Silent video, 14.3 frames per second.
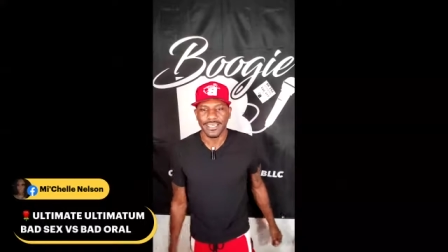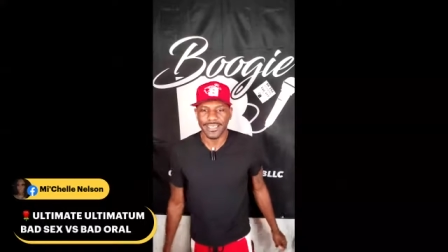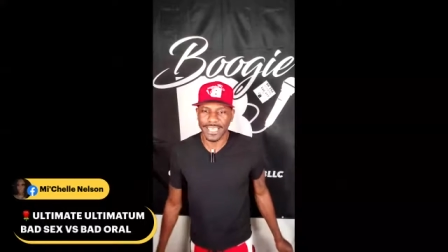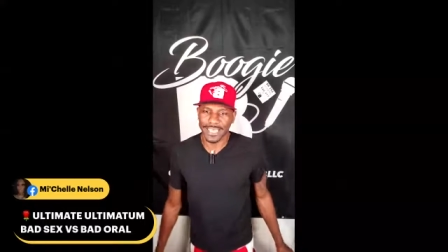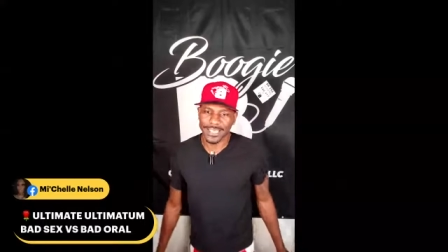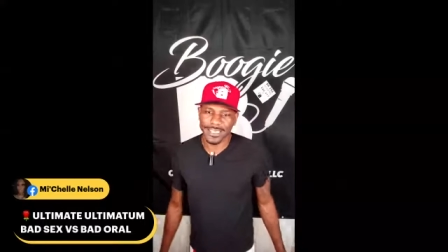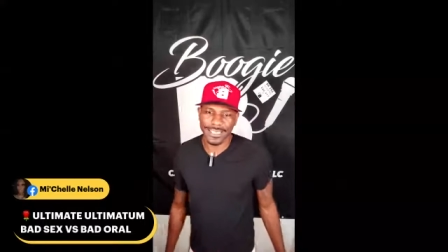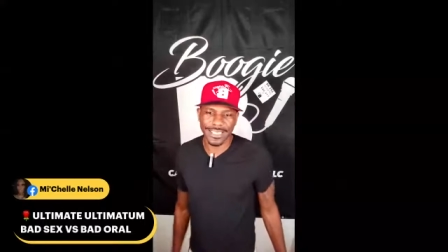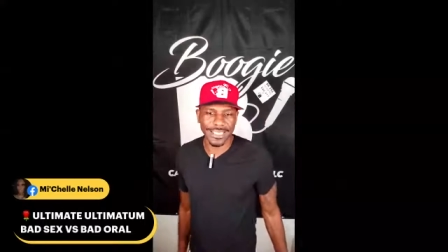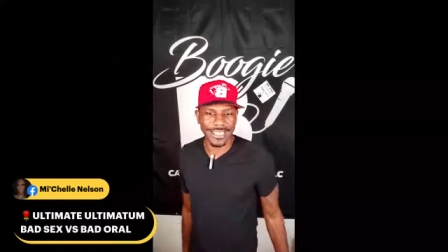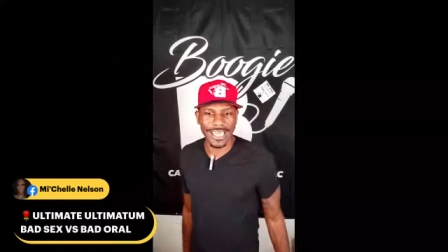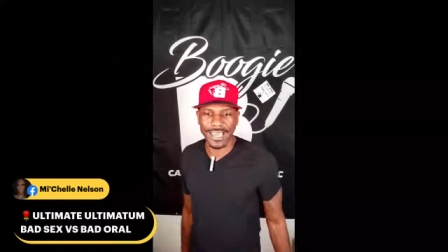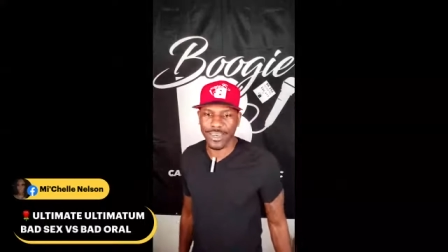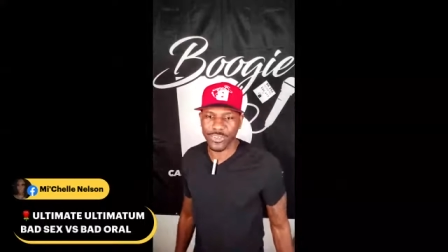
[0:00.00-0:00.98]
That good
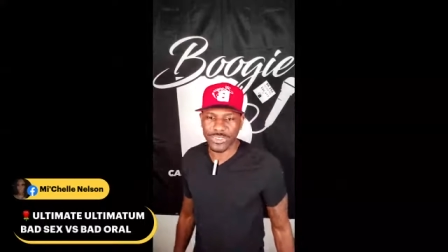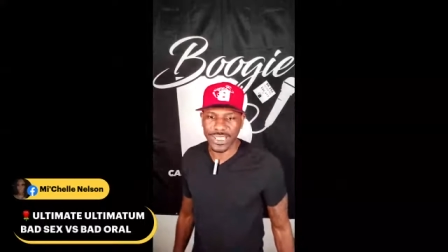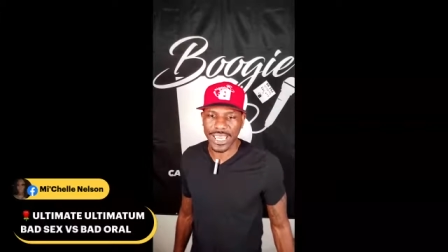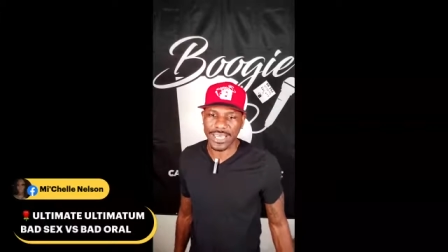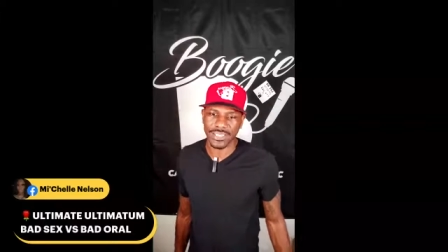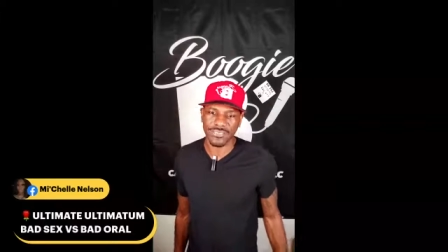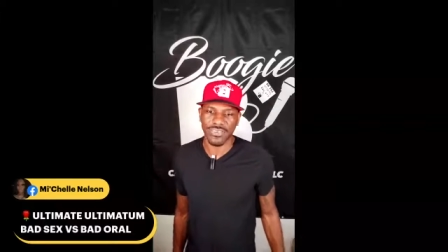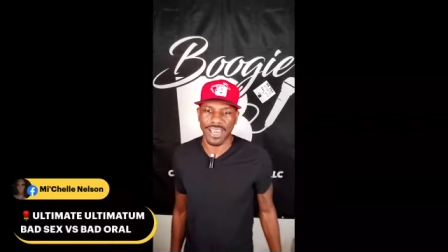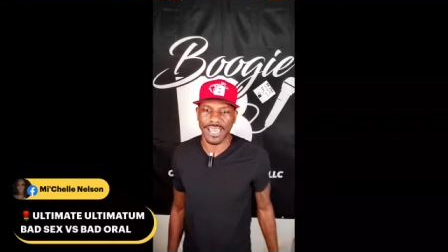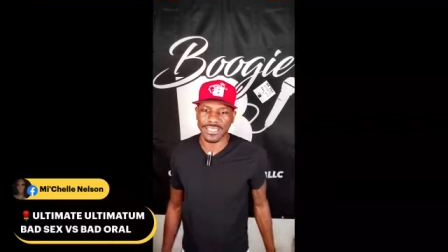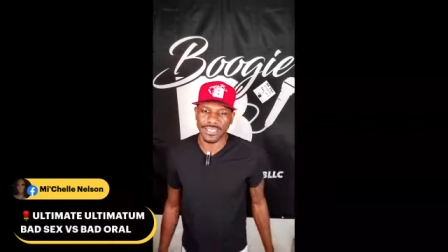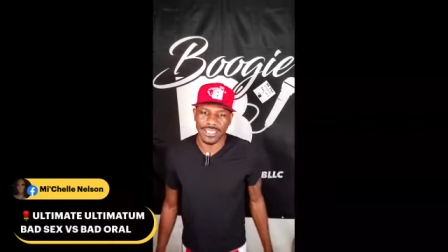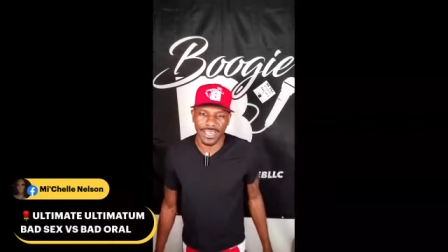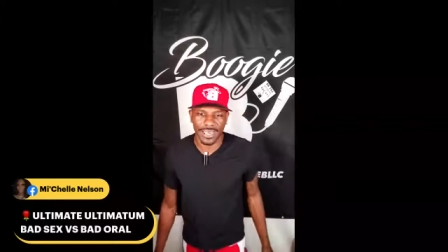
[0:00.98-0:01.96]
eat ain't gonna satisfy
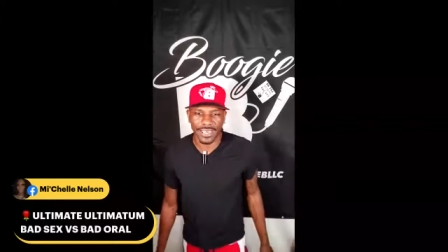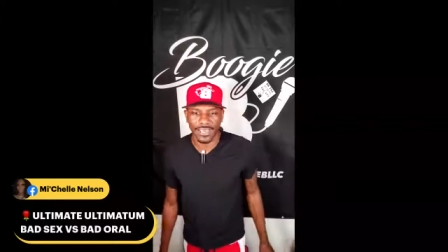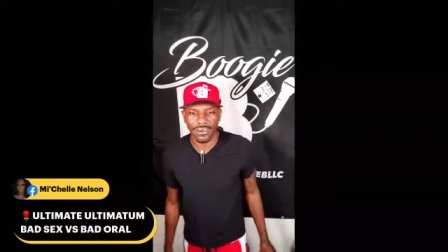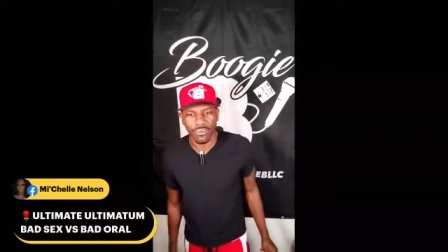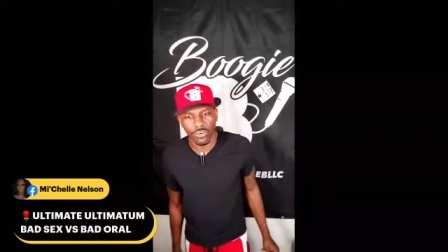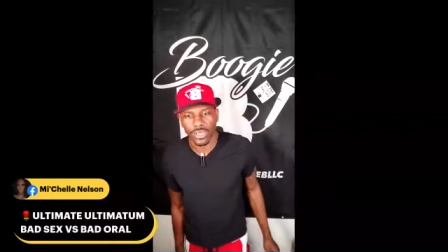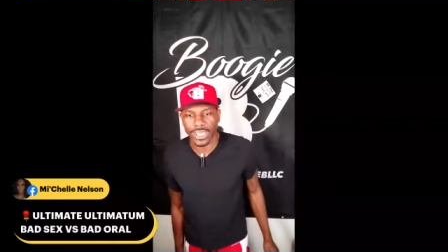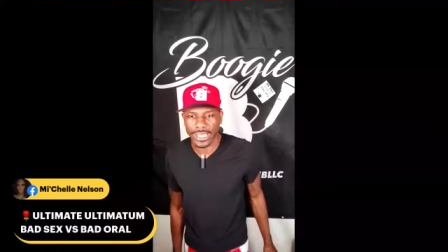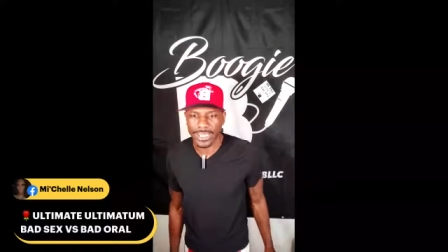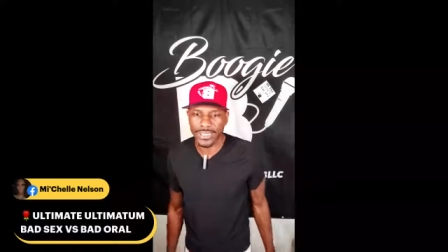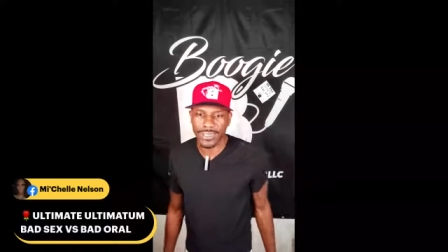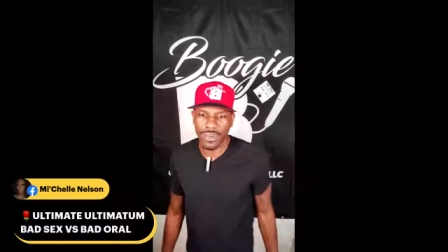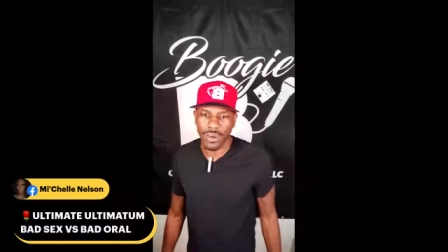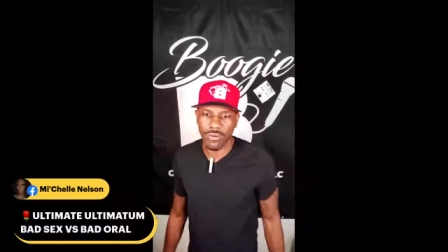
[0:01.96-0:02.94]
you, huh?
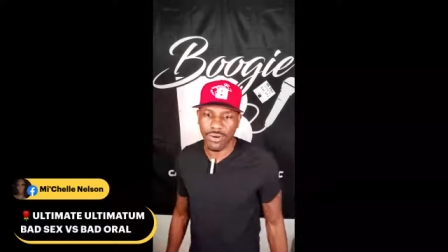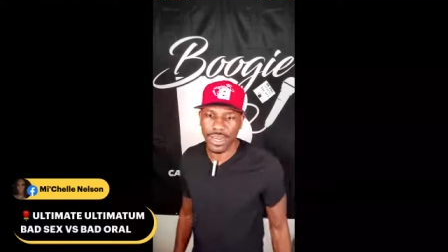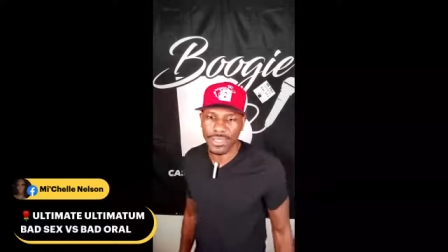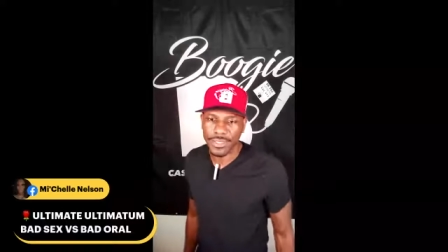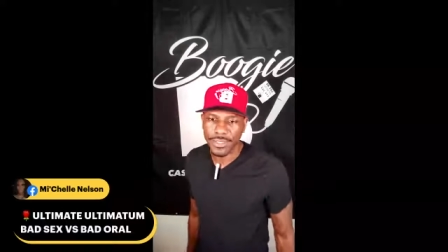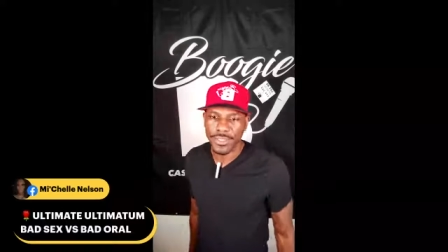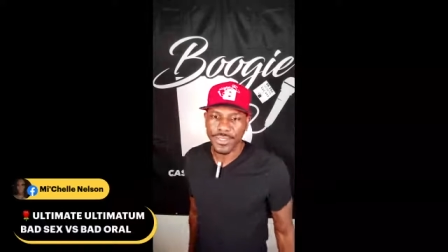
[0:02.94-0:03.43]
Okay, all right.